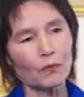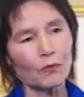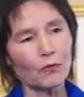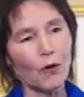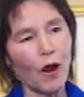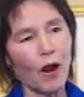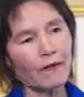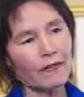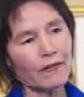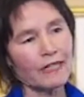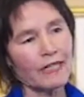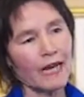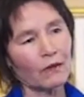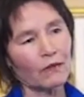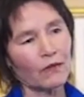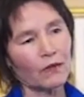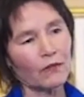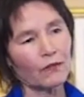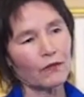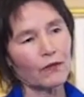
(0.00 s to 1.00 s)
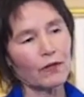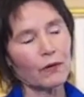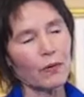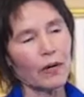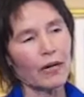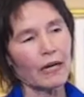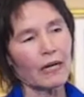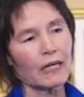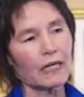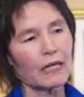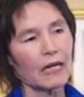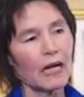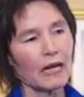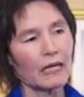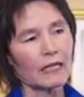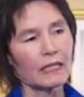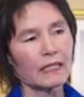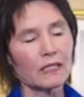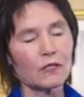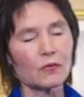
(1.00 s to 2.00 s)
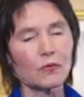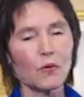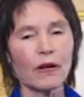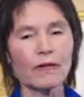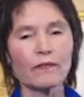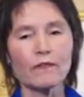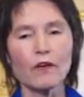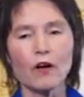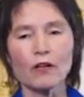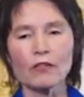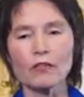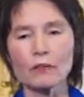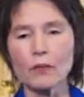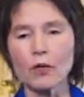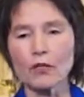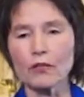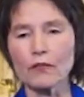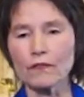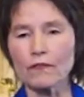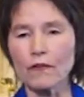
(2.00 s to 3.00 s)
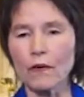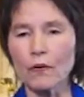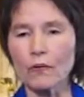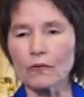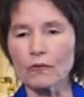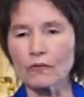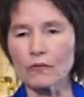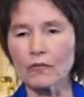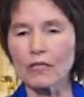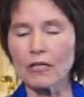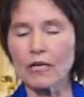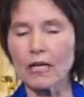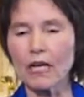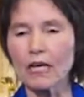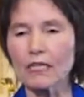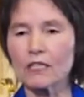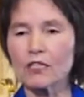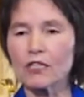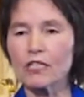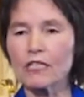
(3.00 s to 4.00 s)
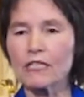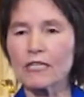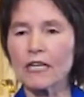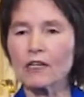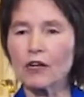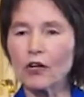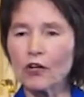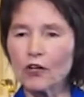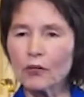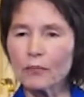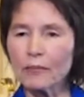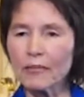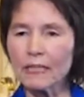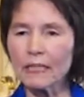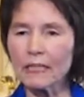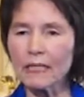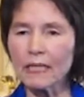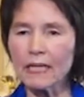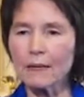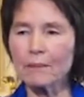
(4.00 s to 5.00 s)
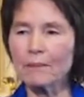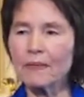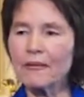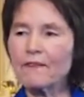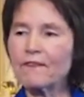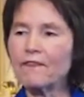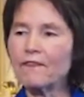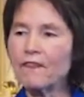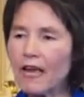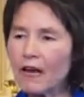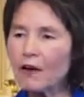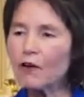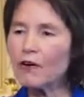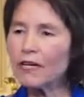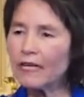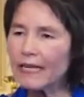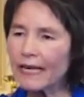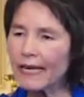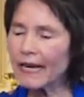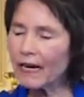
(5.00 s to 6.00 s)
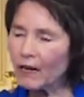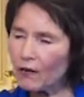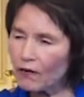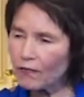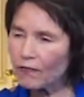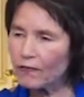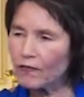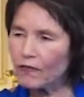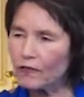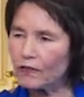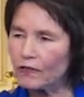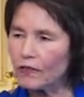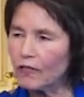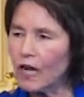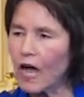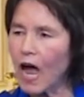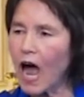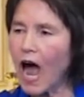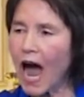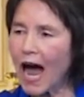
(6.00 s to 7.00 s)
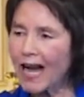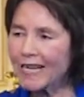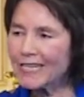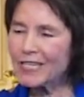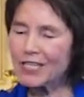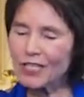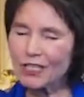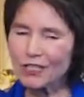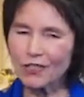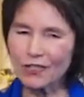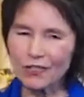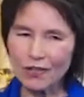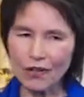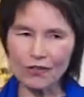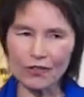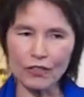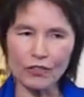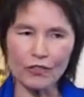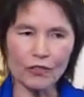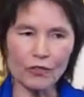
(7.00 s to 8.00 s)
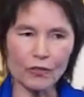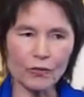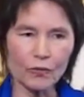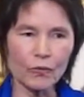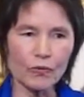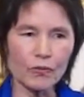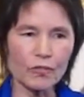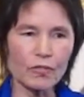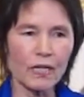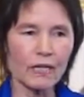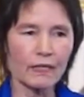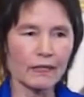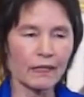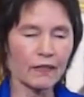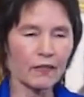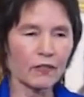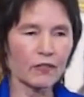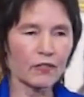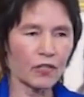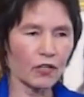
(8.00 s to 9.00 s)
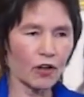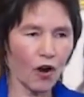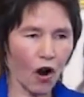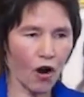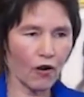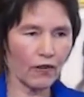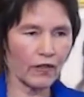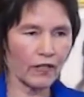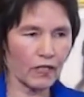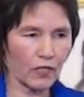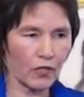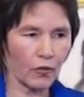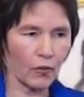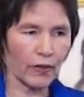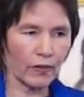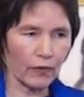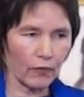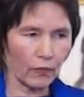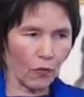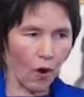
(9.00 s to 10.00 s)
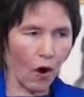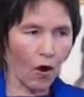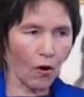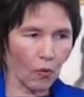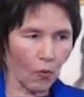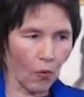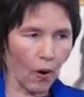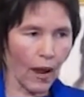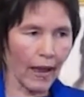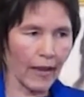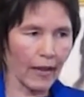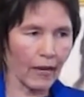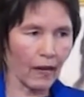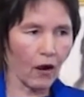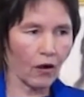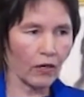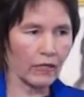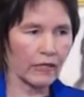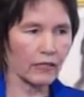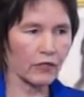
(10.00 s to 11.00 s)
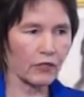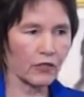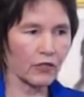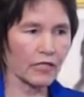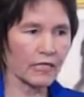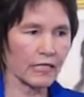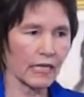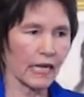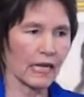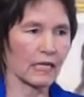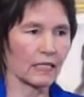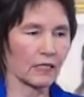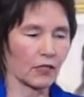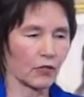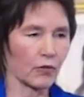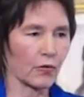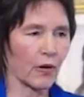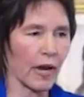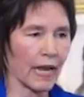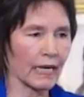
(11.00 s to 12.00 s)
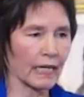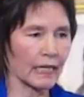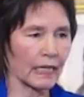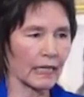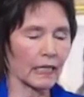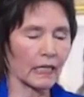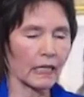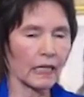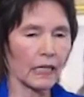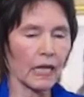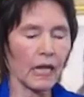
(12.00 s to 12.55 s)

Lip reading: driving down the freeway, and his wife called him on the phone. And she said, Herman, be very careful. I just heard on the news that there's a car that's going the wrong way on Interstate 280.